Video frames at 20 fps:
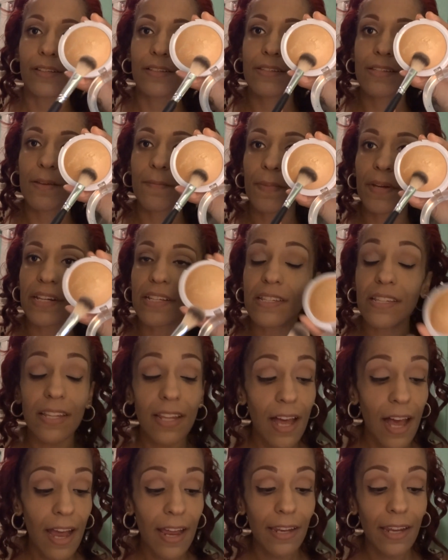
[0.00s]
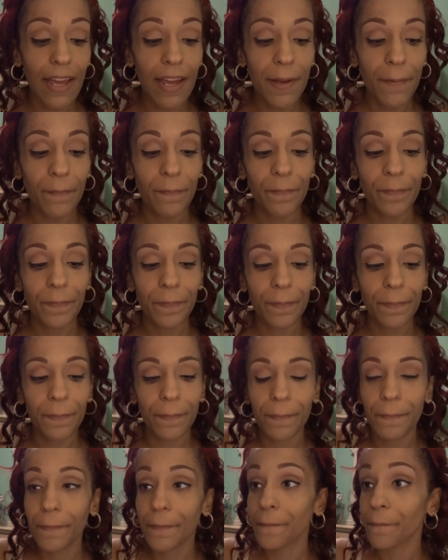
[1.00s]
dip it into the highlight,
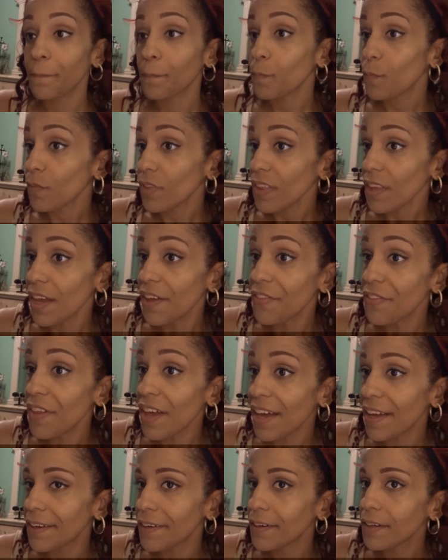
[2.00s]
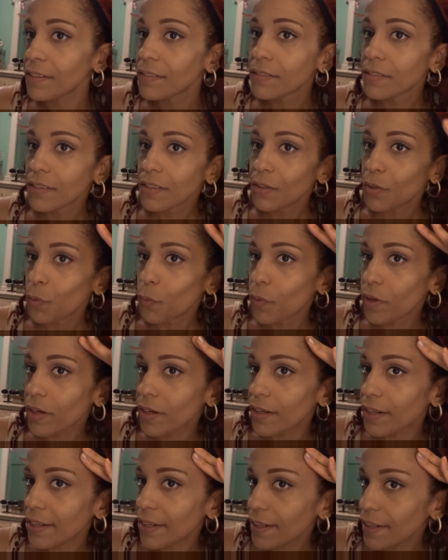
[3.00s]
and then we're
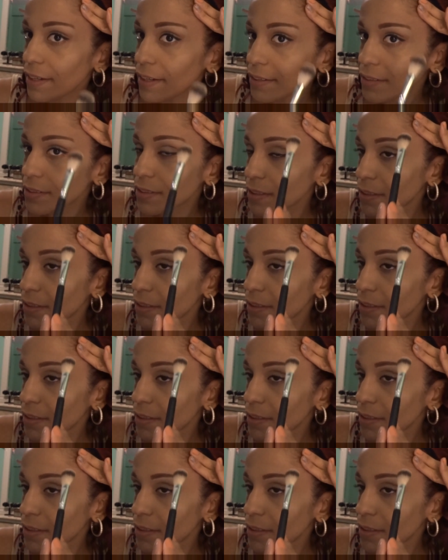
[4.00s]
gonna hit